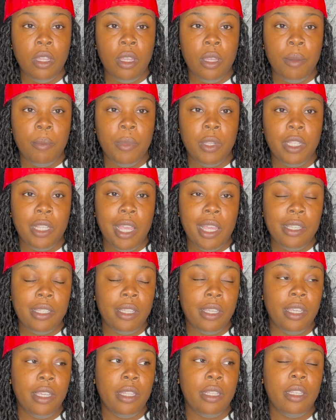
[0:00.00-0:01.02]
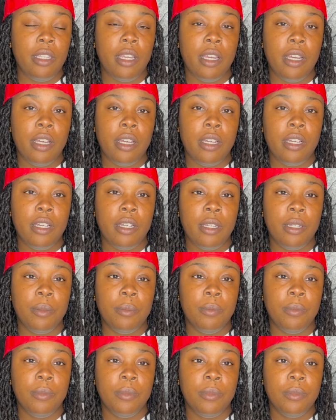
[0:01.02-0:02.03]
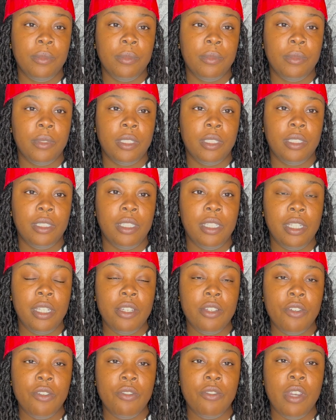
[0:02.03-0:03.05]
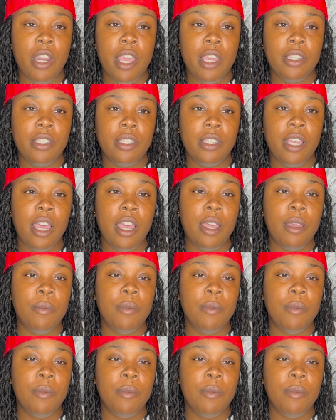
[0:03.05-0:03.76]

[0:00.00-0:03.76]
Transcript: but that's it. Until next time,